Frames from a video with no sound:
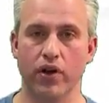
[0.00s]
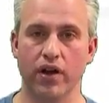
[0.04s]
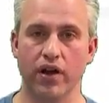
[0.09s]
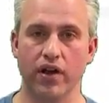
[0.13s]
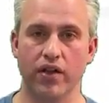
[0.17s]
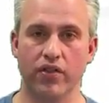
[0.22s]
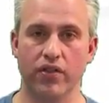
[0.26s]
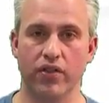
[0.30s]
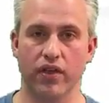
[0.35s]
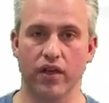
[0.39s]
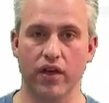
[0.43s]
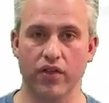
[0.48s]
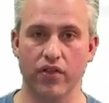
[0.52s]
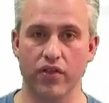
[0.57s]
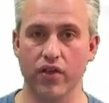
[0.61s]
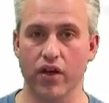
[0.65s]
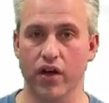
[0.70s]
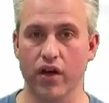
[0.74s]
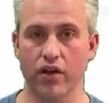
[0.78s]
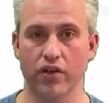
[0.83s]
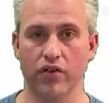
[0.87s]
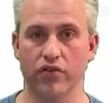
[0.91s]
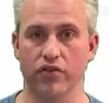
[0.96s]
in the
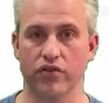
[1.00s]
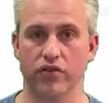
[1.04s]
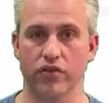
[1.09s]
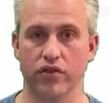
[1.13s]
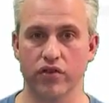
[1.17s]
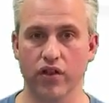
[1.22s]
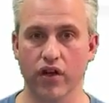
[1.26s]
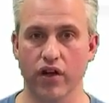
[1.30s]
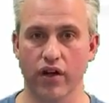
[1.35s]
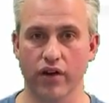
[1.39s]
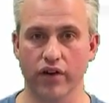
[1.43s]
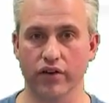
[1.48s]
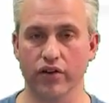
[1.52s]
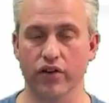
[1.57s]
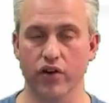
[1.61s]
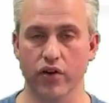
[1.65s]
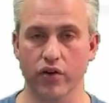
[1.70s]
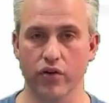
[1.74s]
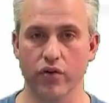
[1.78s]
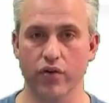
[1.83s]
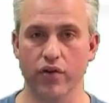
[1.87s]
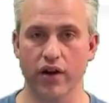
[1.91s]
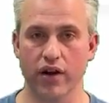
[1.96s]
hunt
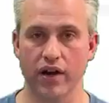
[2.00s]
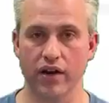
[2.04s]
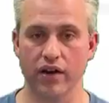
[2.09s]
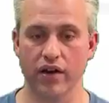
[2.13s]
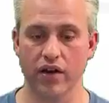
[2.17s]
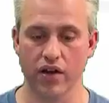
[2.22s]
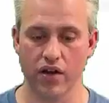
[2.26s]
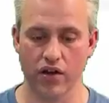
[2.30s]
code, right?